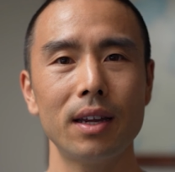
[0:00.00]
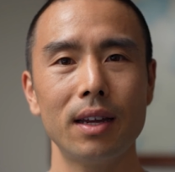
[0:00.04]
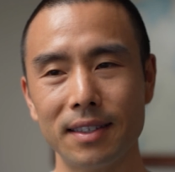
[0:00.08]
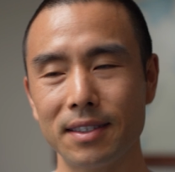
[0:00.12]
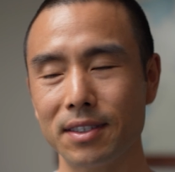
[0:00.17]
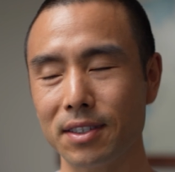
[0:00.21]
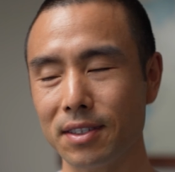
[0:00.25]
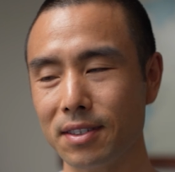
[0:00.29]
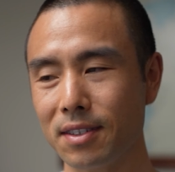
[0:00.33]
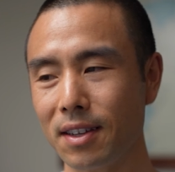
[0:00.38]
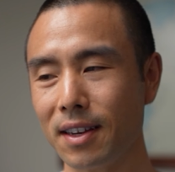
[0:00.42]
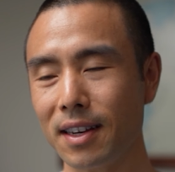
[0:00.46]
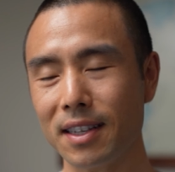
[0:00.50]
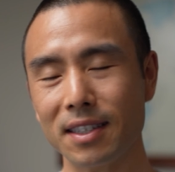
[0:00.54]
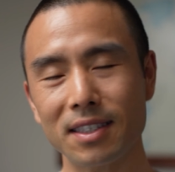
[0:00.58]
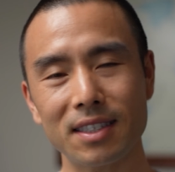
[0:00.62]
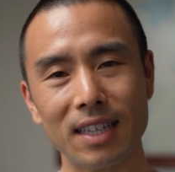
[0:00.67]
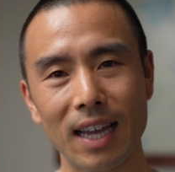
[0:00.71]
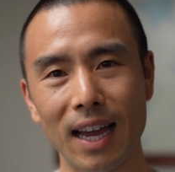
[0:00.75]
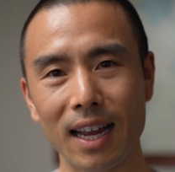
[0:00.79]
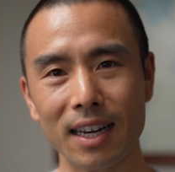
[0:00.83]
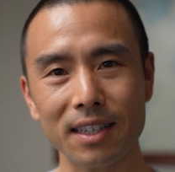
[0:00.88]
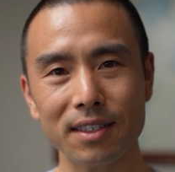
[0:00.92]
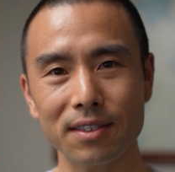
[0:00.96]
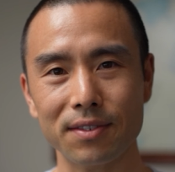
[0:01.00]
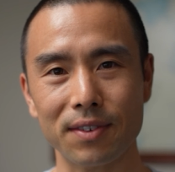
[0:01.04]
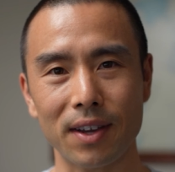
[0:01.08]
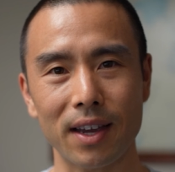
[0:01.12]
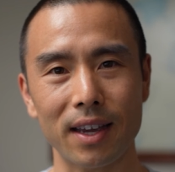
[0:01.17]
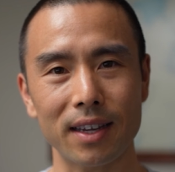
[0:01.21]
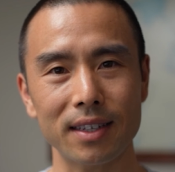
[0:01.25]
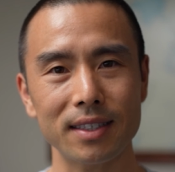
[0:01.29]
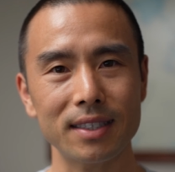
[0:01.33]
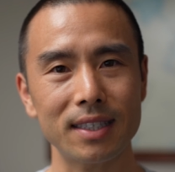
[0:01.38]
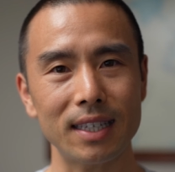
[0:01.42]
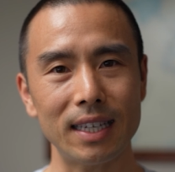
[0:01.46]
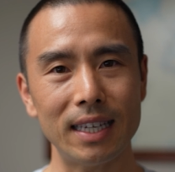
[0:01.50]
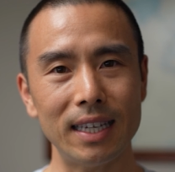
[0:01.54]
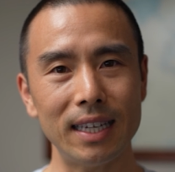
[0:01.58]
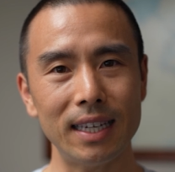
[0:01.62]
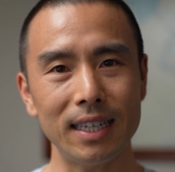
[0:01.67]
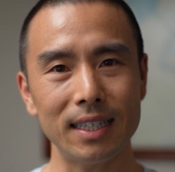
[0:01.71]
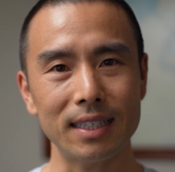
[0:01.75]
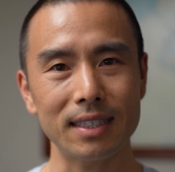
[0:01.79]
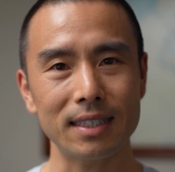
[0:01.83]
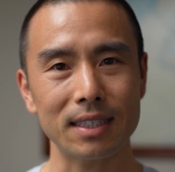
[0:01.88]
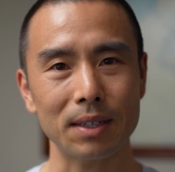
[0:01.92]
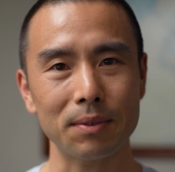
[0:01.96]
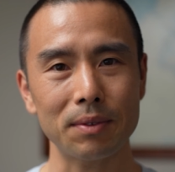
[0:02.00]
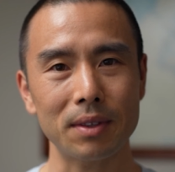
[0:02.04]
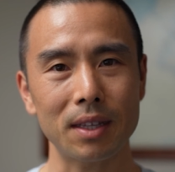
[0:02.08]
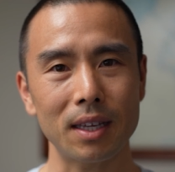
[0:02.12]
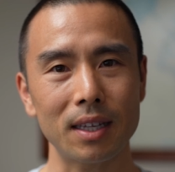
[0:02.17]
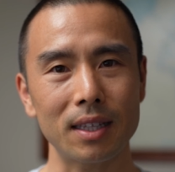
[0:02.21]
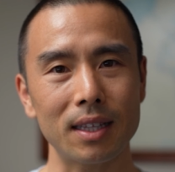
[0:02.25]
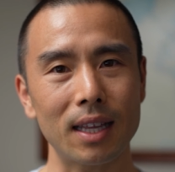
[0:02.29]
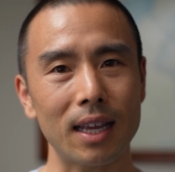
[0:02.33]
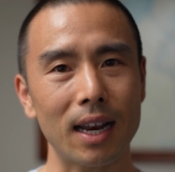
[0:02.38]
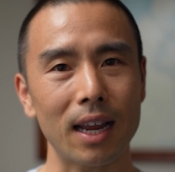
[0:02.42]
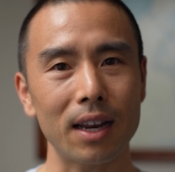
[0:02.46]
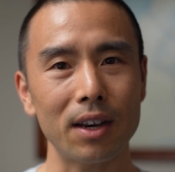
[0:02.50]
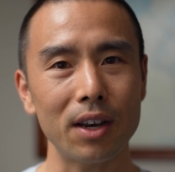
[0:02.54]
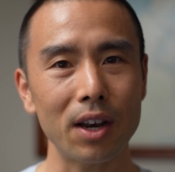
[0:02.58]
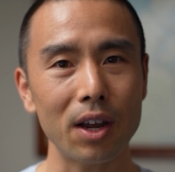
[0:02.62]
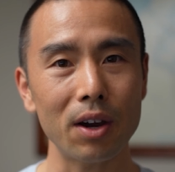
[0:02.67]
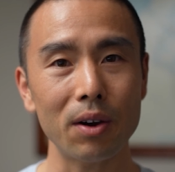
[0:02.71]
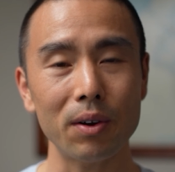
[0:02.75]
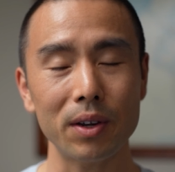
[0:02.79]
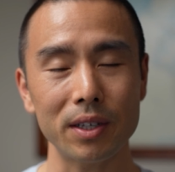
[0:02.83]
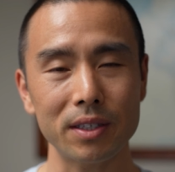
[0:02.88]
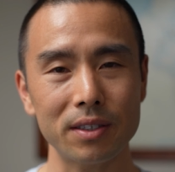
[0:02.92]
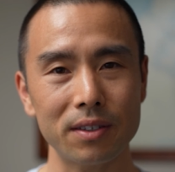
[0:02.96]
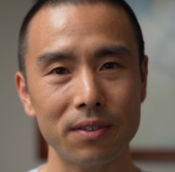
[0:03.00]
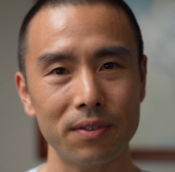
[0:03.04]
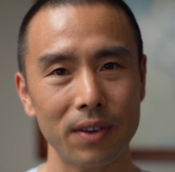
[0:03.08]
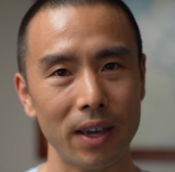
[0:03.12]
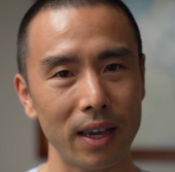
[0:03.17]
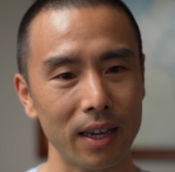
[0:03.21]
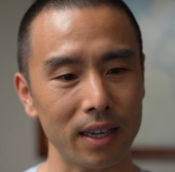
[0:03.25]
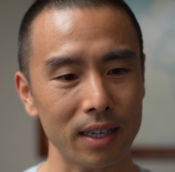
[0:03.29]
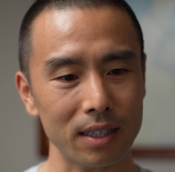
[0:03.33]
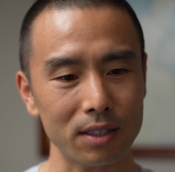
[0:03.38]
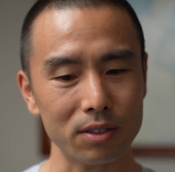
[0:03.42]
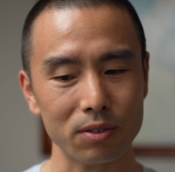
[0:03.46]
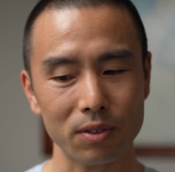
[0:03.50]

It's just not as satisfying to eat something that I know is fake.